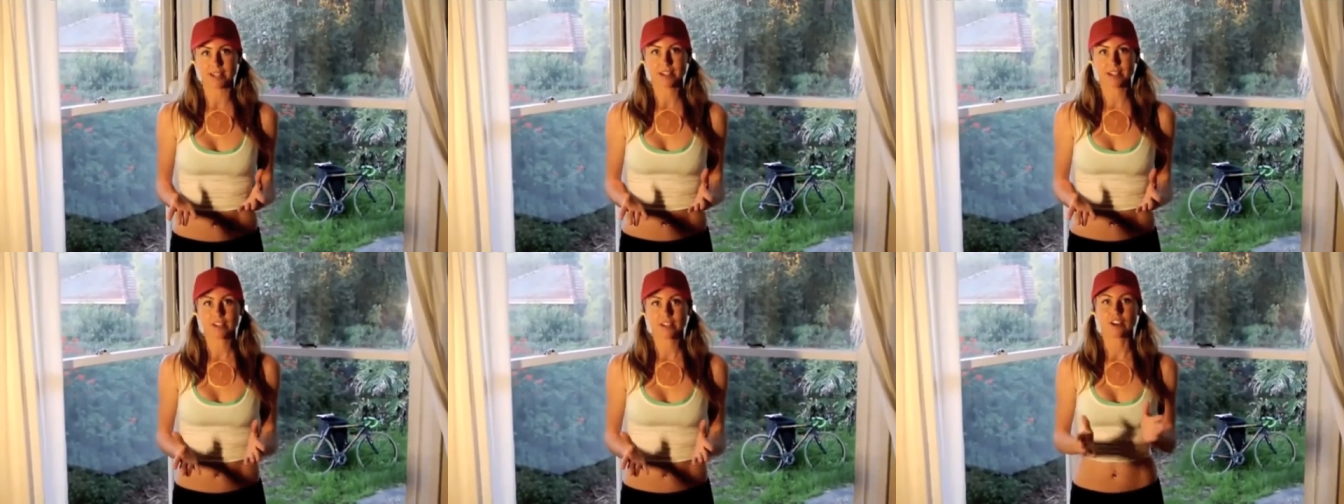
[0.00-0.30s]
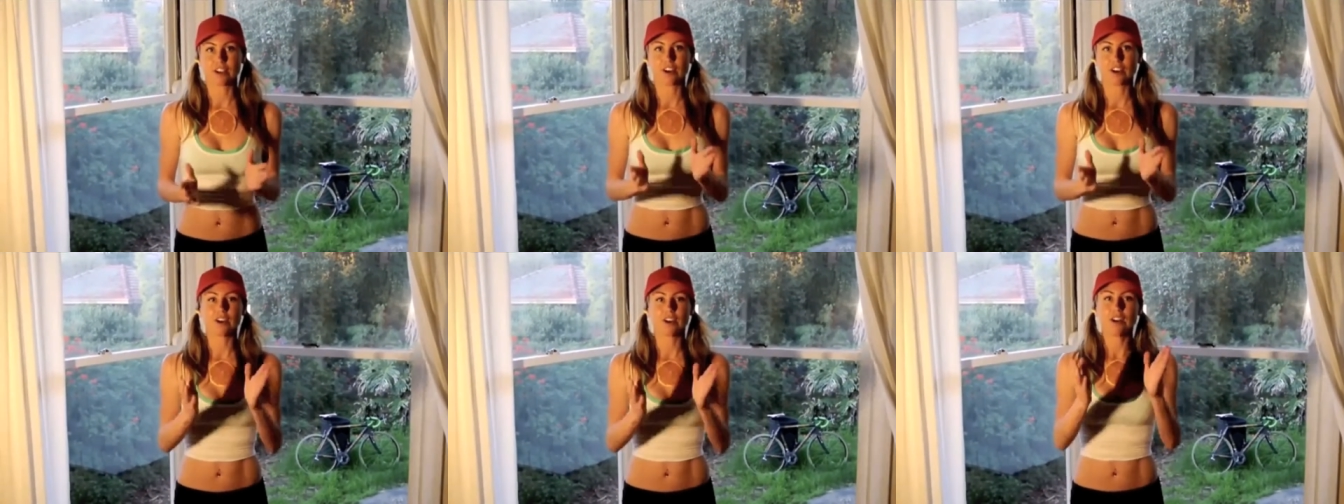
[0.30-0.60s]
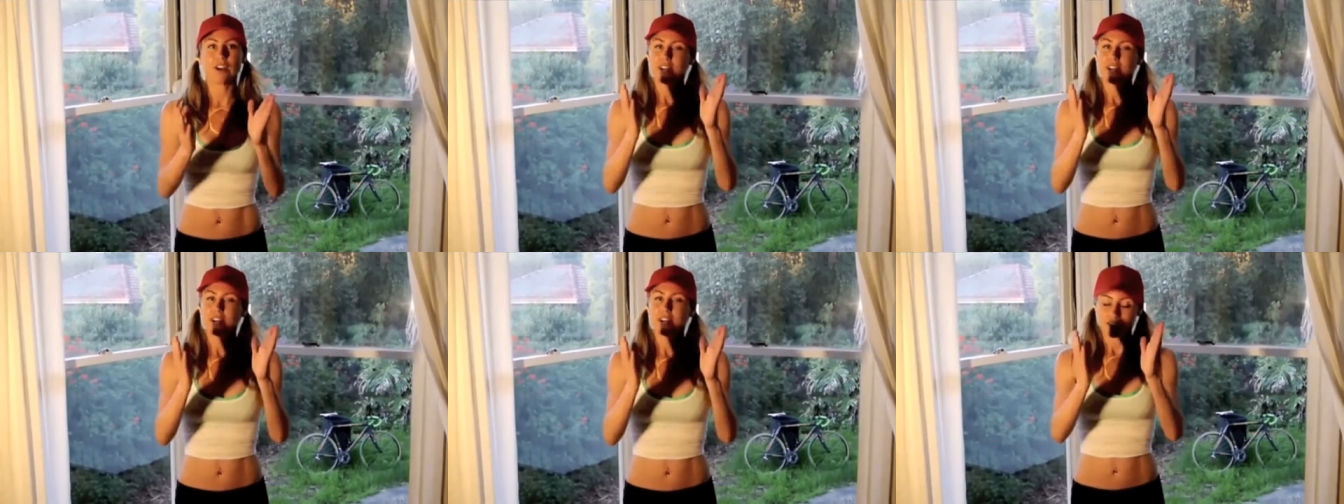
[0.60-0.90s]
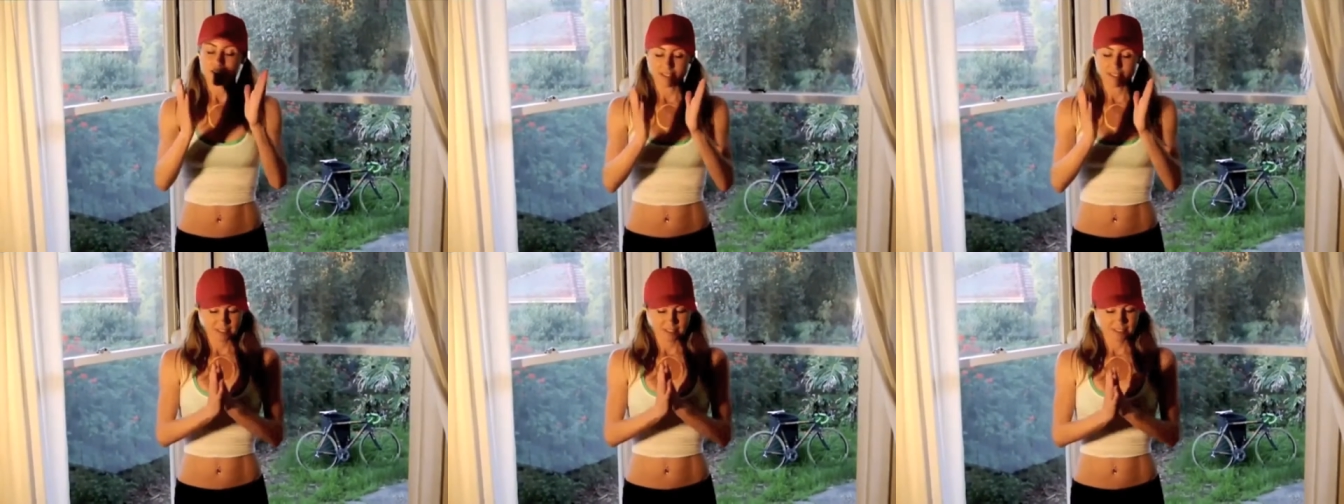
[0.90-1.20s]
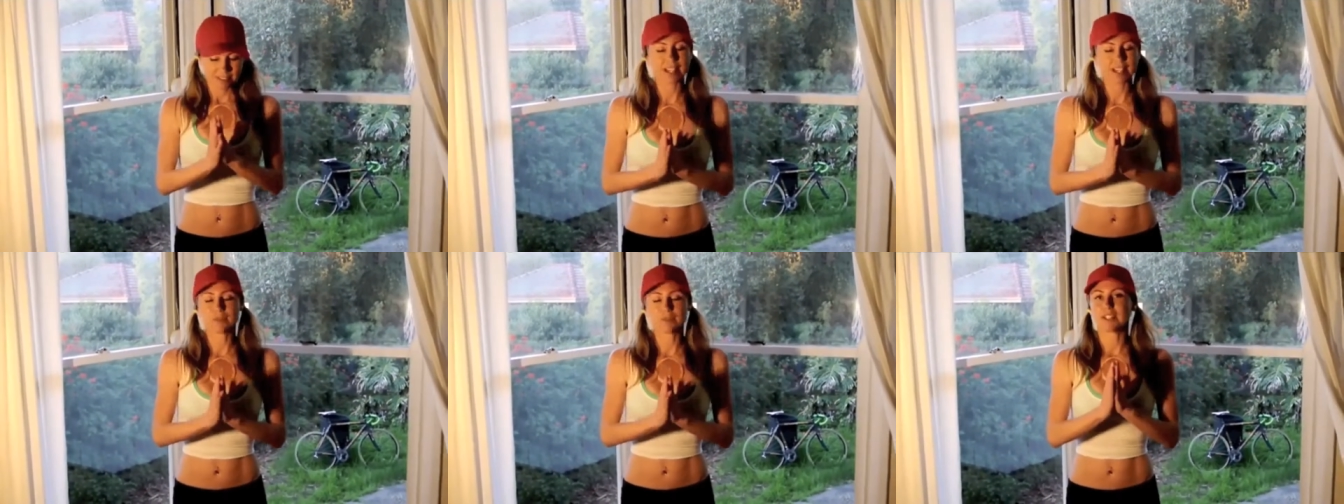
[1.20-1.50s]
So
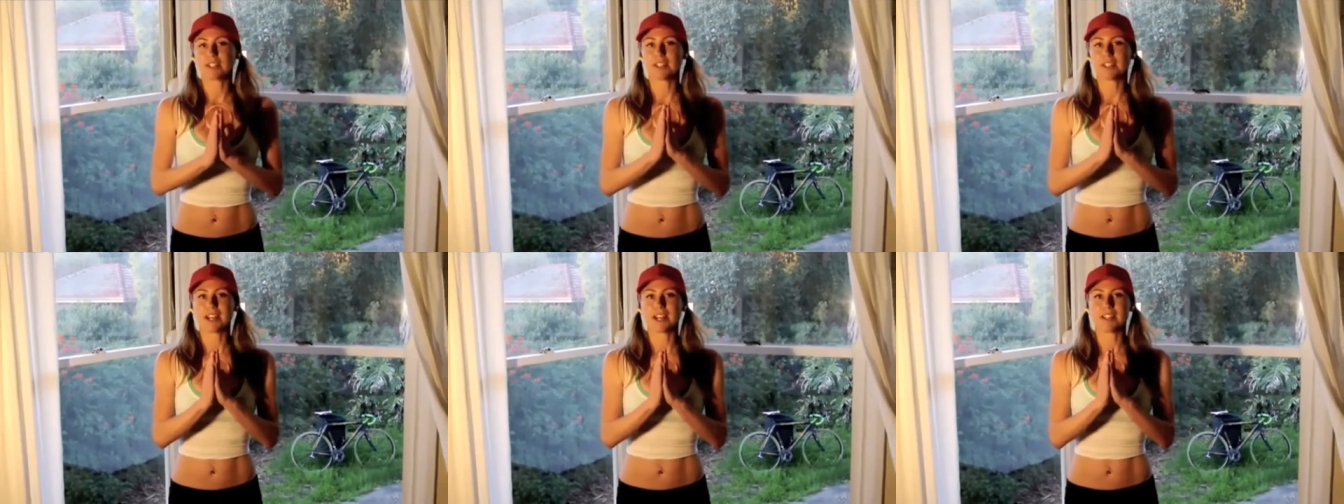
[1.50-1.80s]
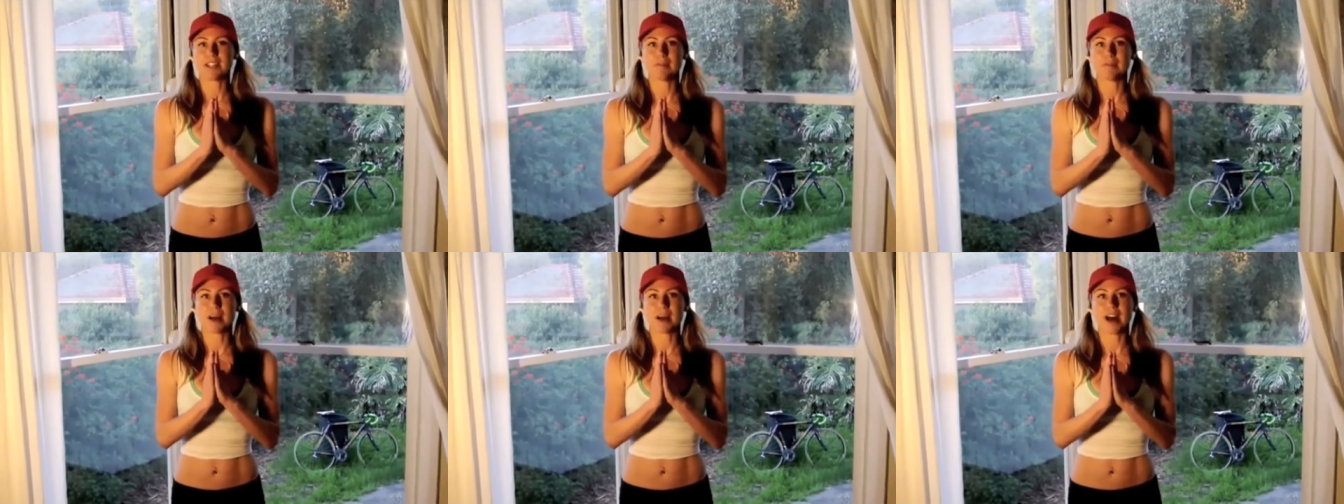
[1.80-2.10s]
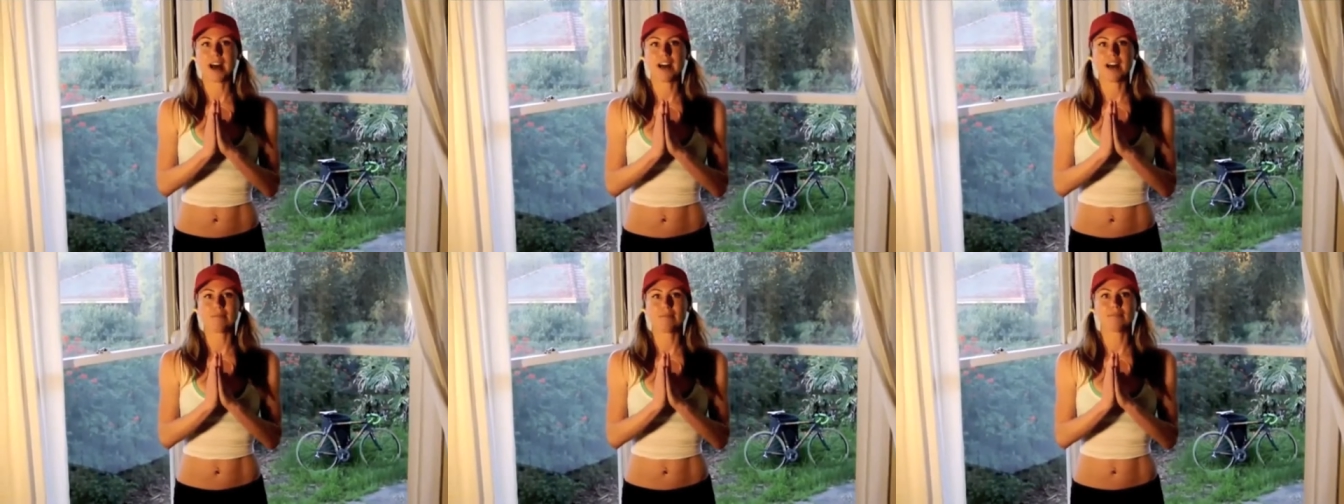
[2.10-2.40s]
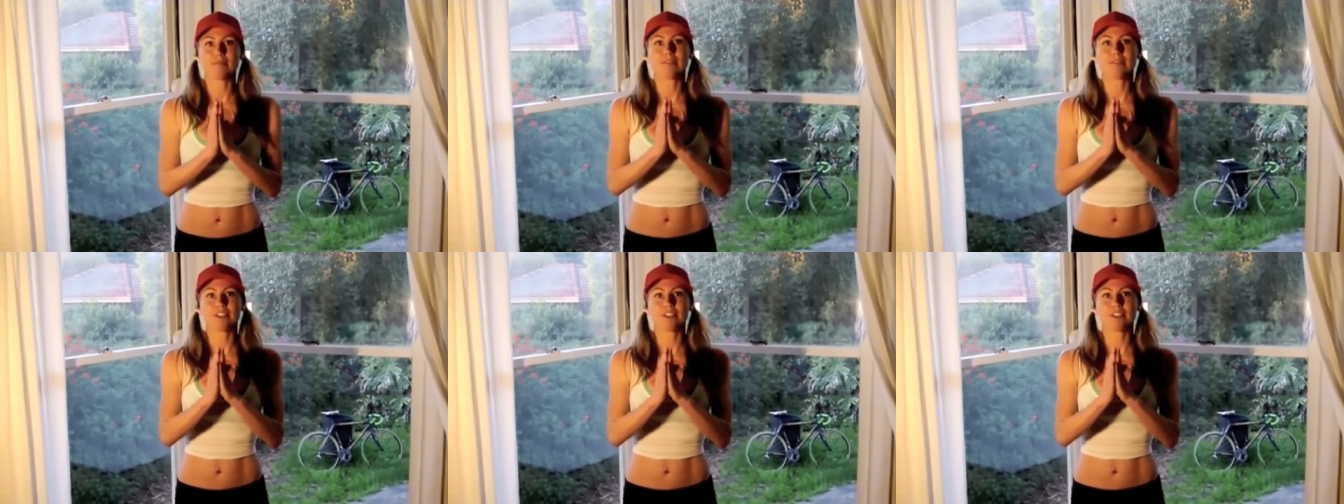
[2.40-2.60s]
that's what today's about.